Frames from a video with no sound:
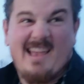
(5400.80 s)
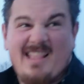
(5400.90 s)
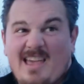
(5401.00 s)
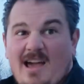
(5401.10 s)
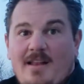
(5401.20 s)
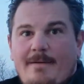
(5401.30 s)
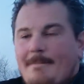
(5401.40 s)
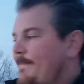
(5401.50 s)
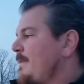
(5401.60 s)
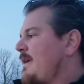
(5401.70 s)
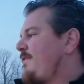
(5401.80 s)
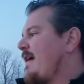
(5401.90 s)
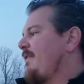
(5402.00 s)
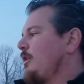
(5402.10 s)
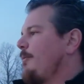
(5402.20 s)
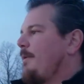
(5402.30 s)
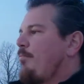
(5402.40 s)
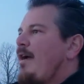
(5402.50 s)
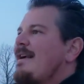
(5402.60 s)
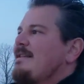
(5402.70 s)
like that if you have a little bit of
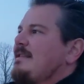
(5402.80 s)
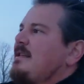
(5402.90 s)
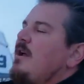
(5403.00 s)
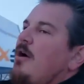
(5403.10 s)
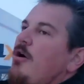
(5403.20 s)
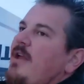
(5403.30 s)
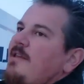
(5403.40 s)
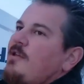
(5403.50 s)
practice. Okay,